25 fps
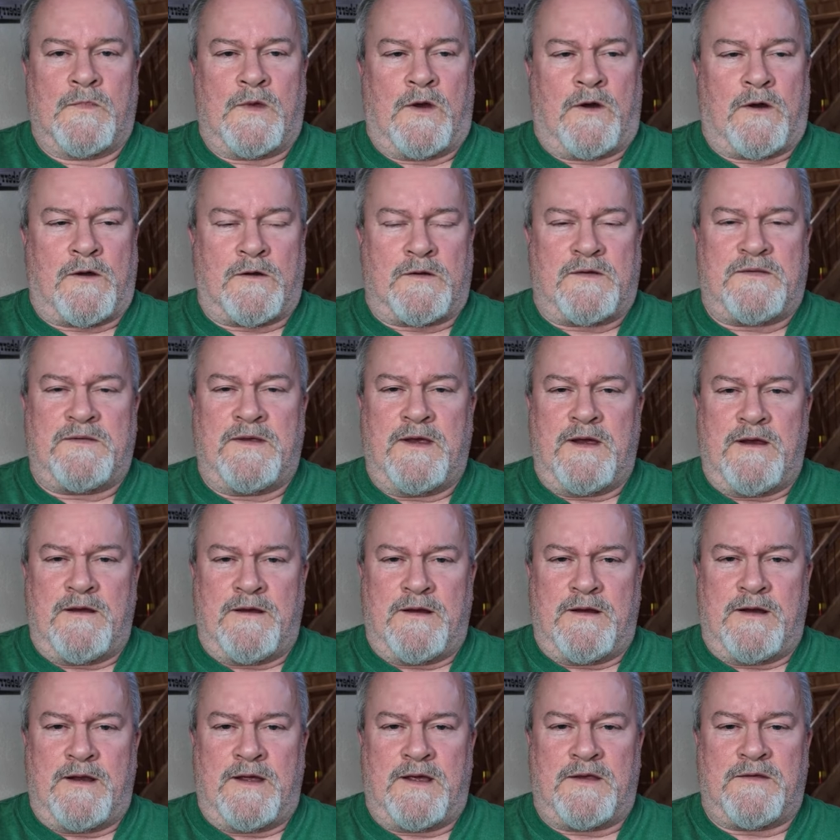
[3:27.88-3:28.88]
Heart
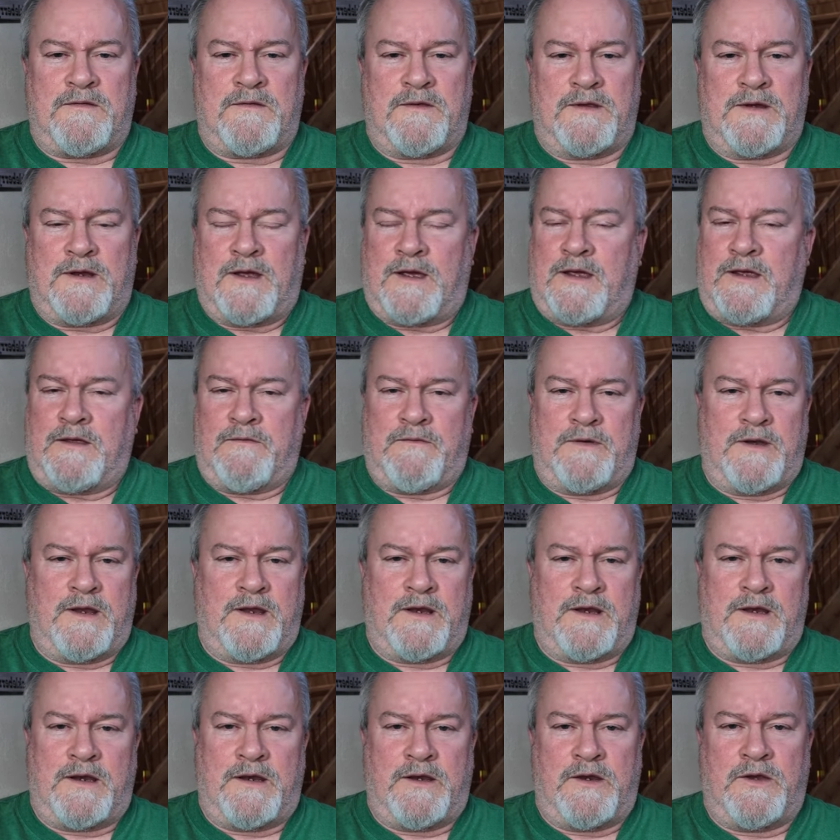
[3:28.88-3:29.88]
sounded excellent. I haven't
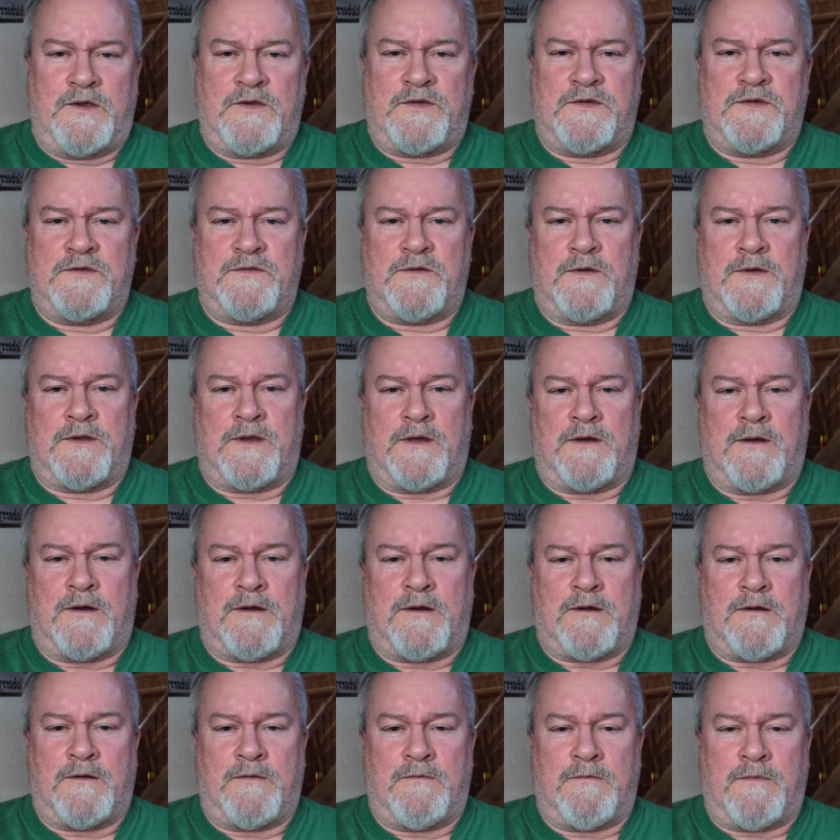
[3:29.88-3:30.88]
had any issues with the
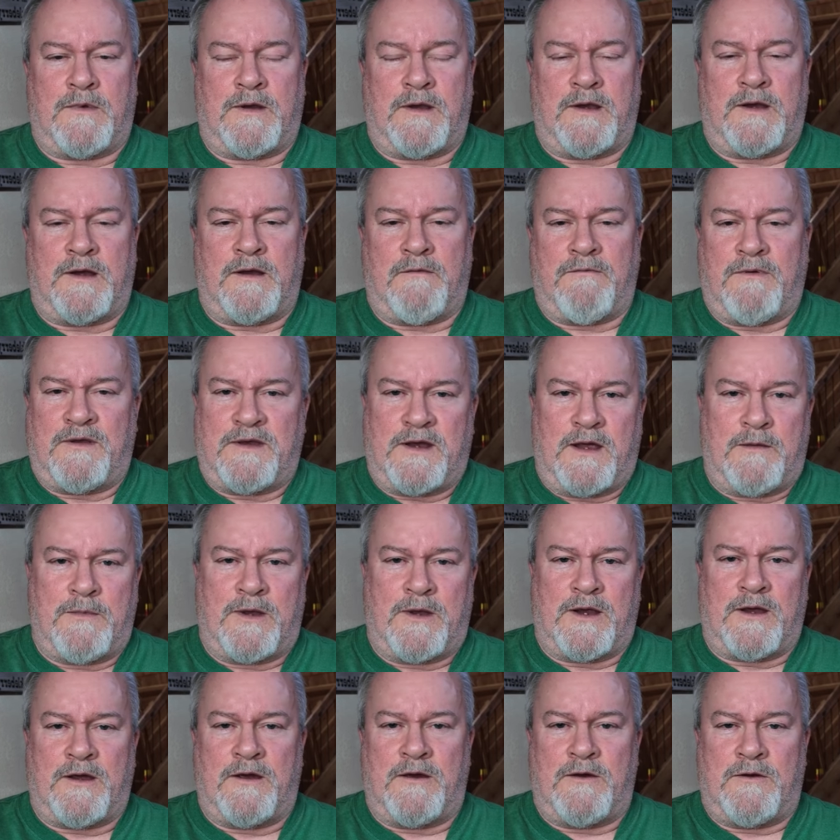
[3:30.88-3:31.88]
heart. And every
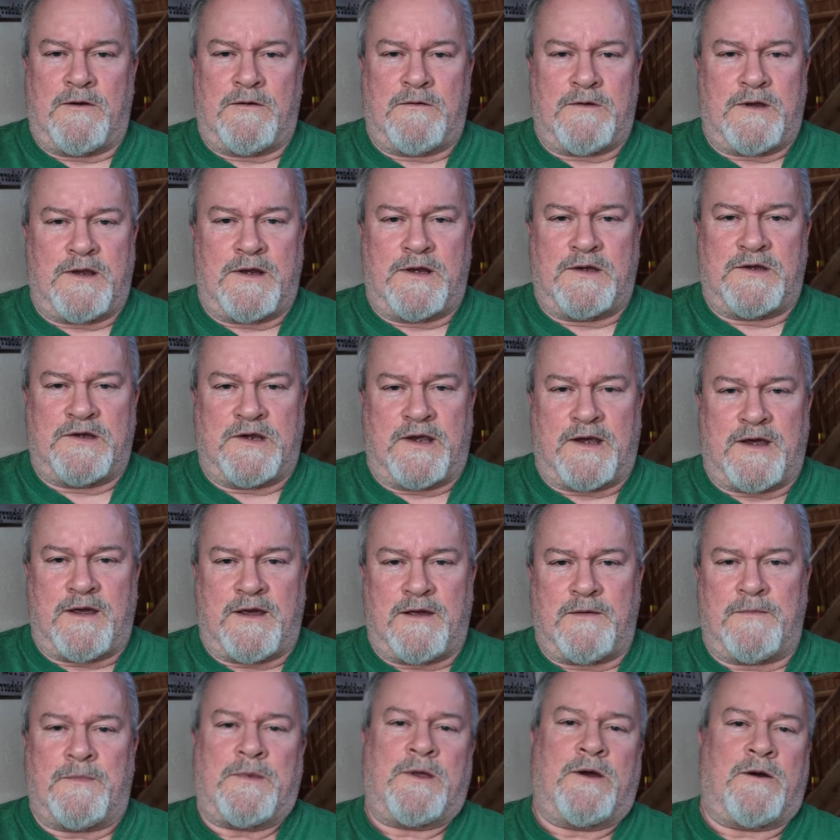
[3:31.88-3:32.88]
time I go get a
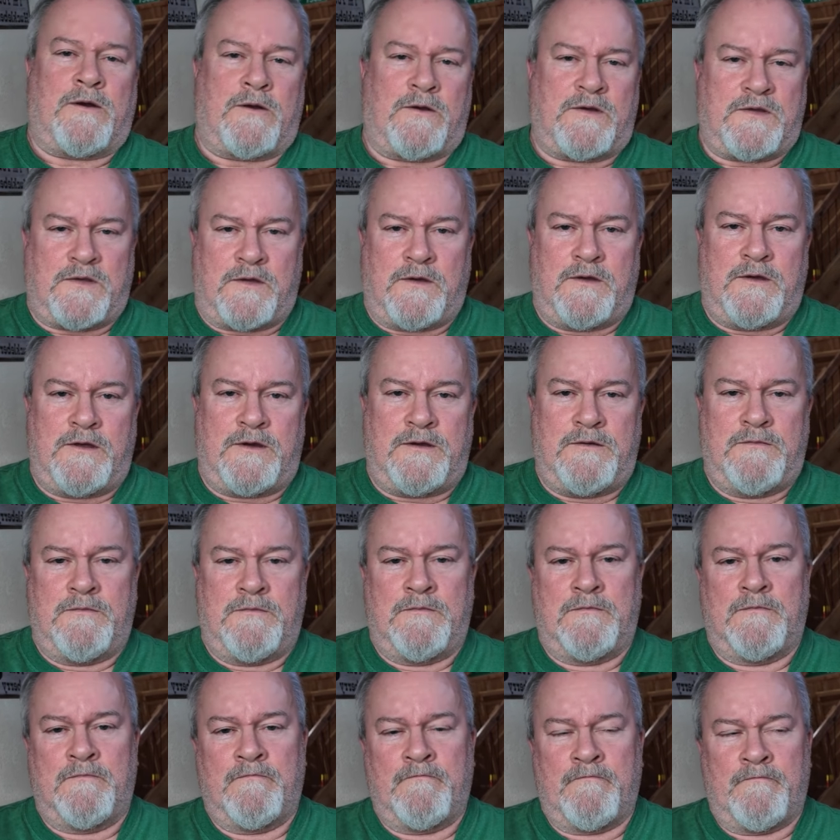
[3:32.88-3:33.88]
checkup, the heart's good.
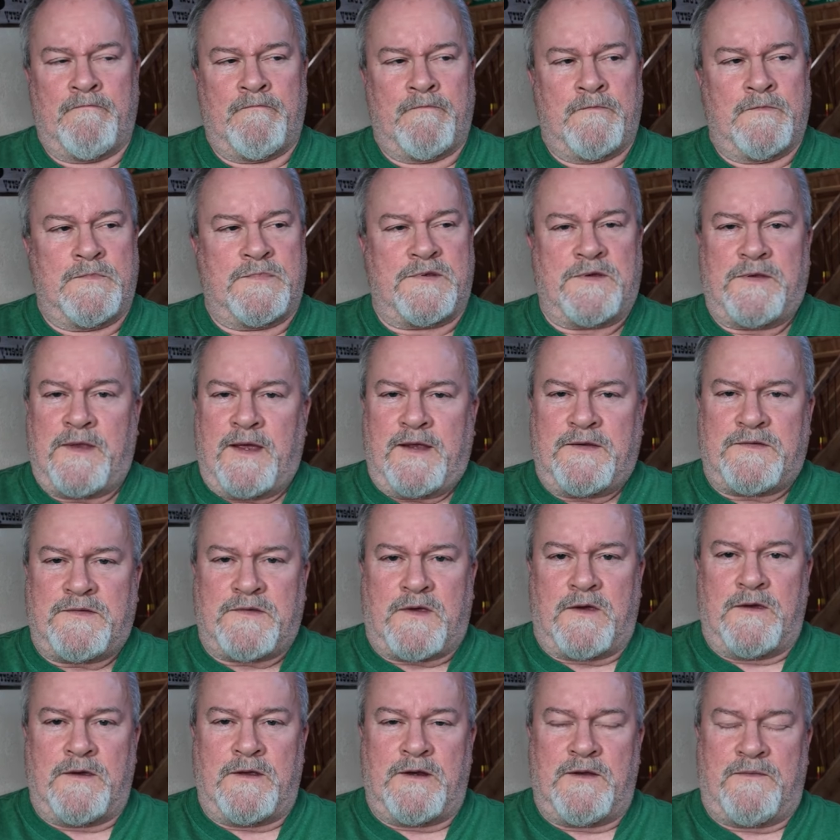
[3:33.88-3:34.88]
So
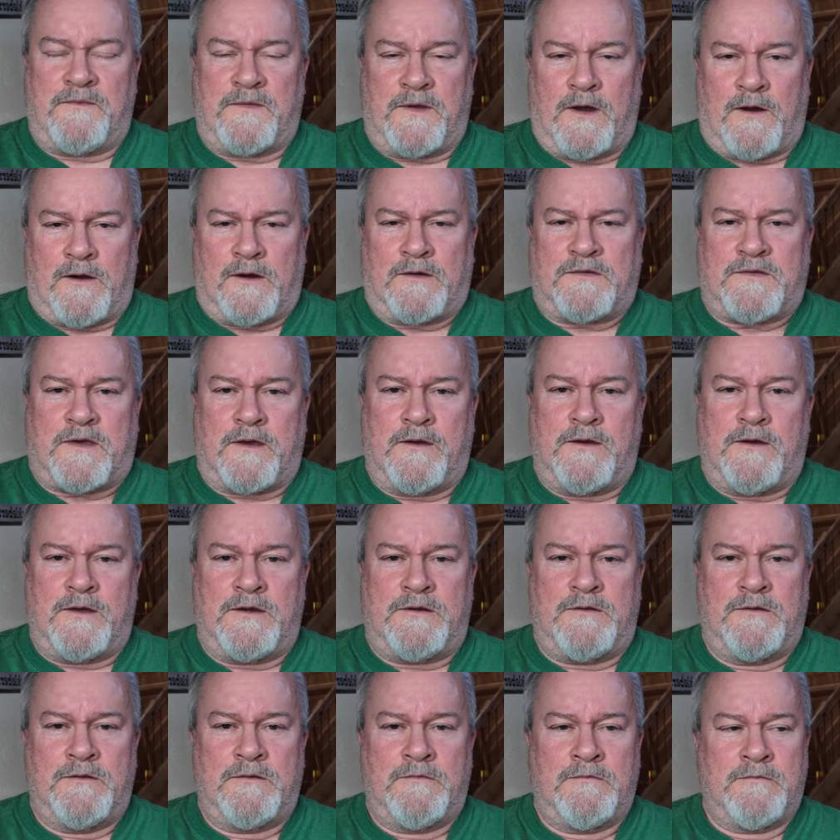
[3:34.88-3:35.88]
that's good. If your heart's
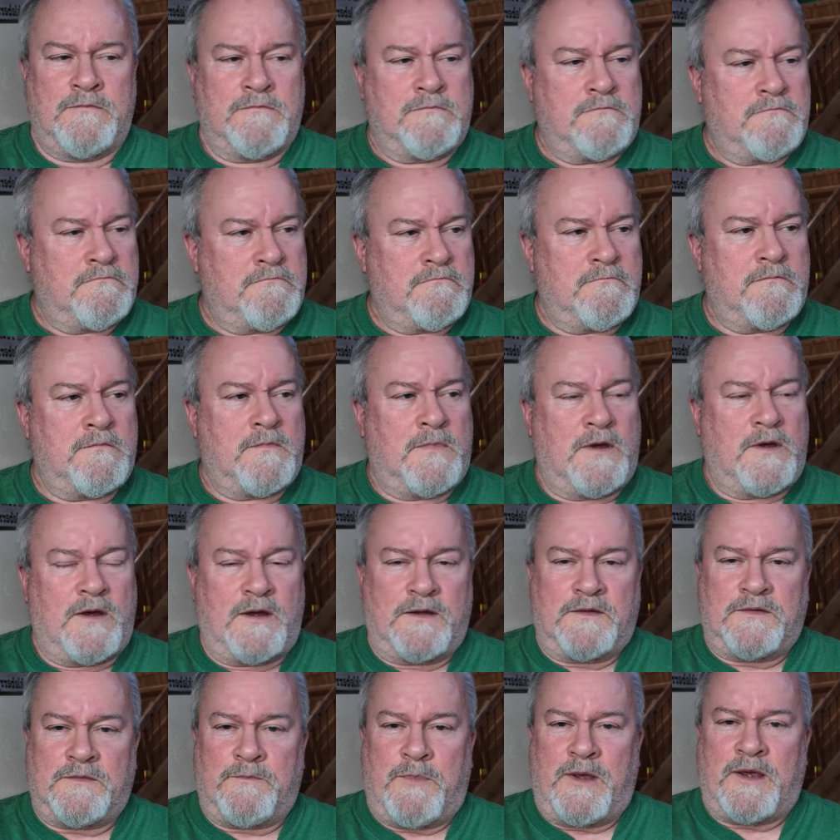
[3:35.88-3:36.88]
good,
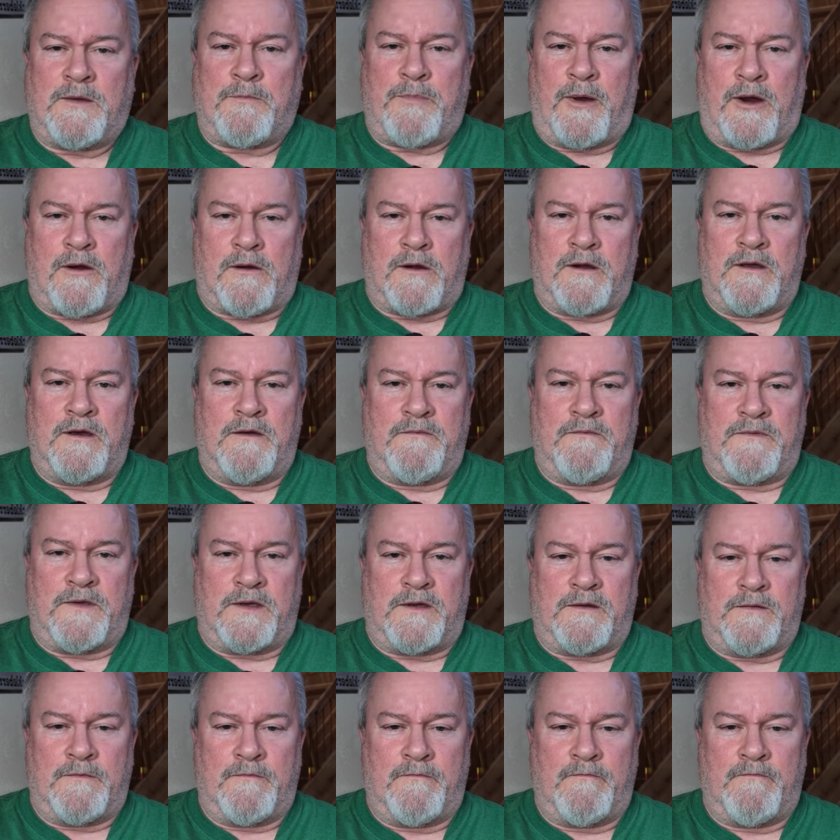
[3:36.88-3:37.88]
well, that's a big part of
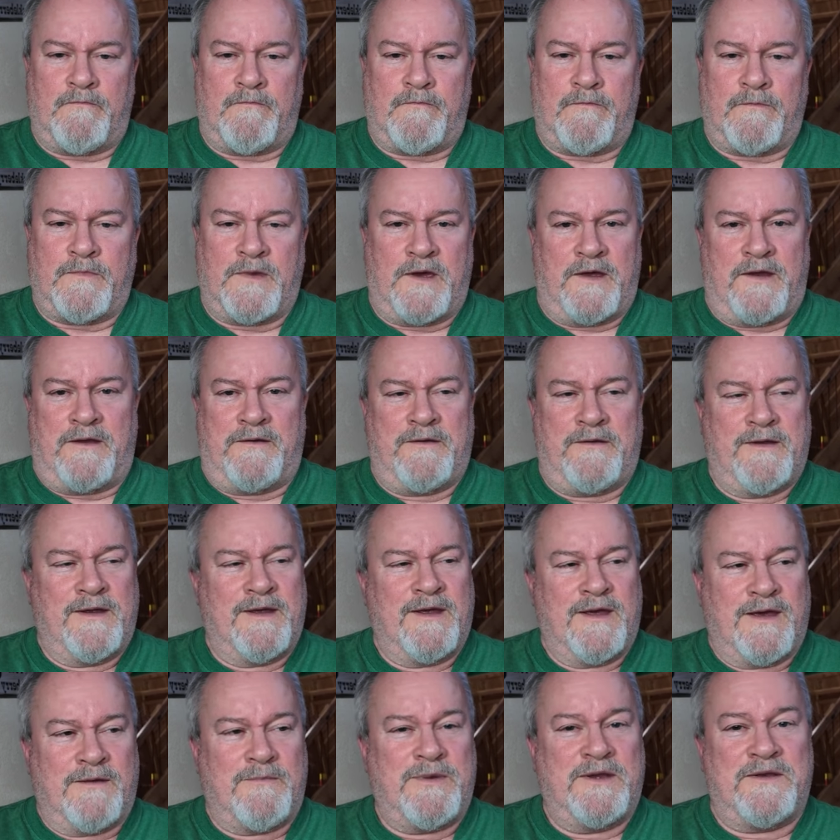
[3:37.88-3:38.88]
you. I've
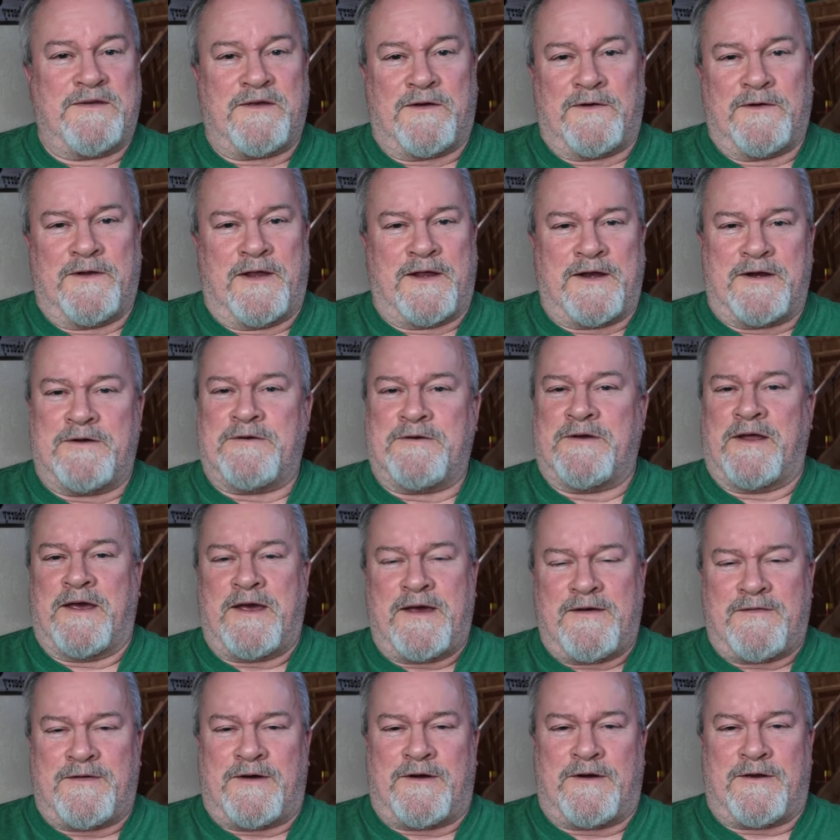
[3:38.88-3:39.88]
been told I don't
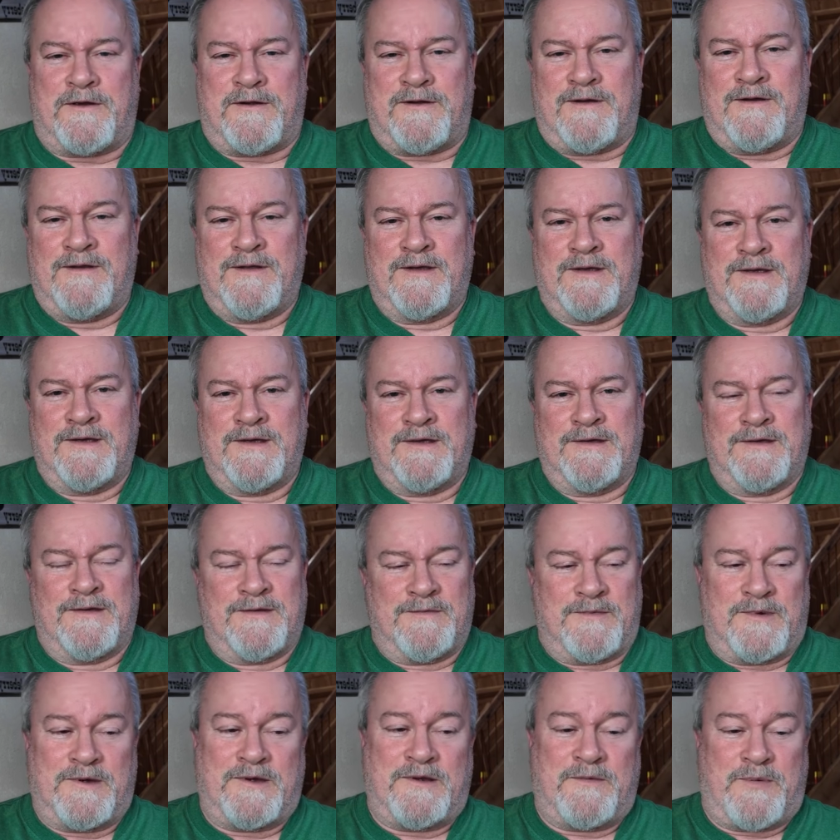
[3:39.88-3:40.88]
have a heart,
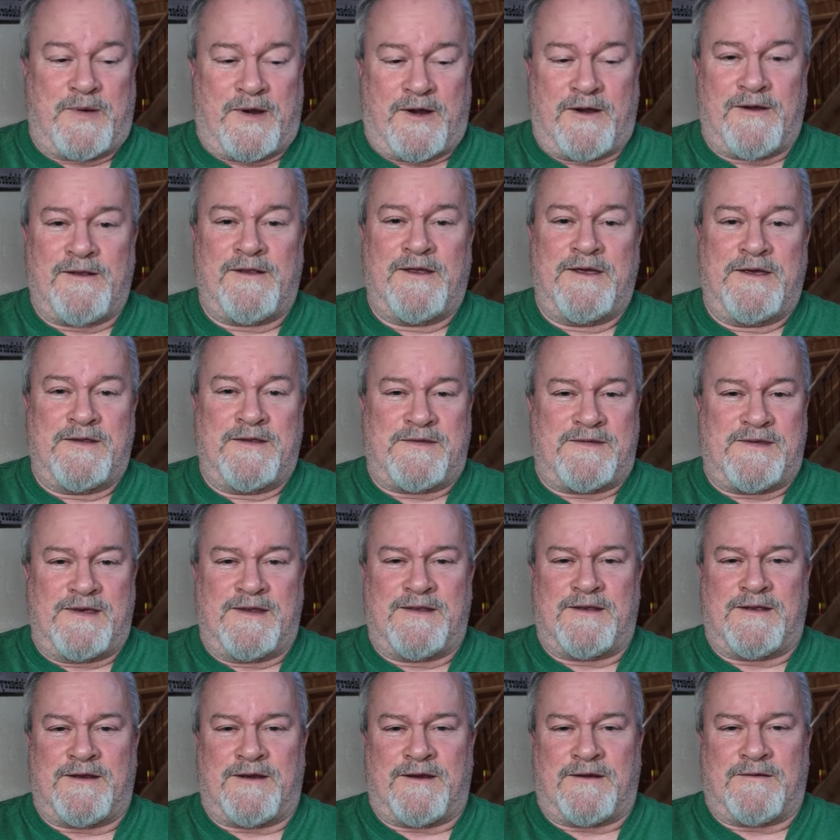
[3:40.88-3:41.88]
but apparently it's
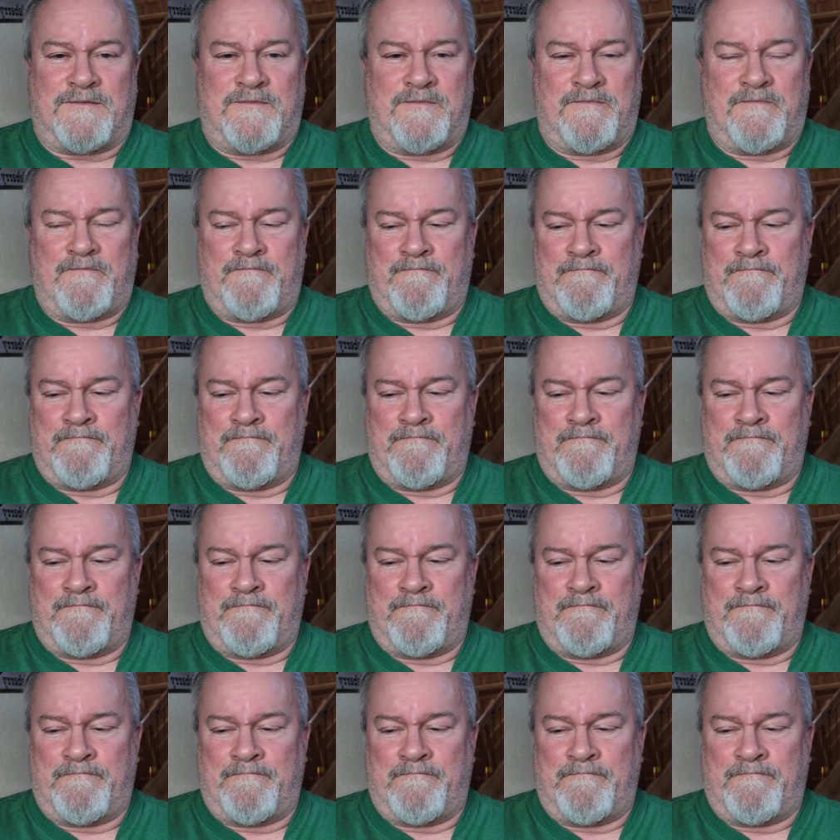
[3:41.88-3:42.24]
in there.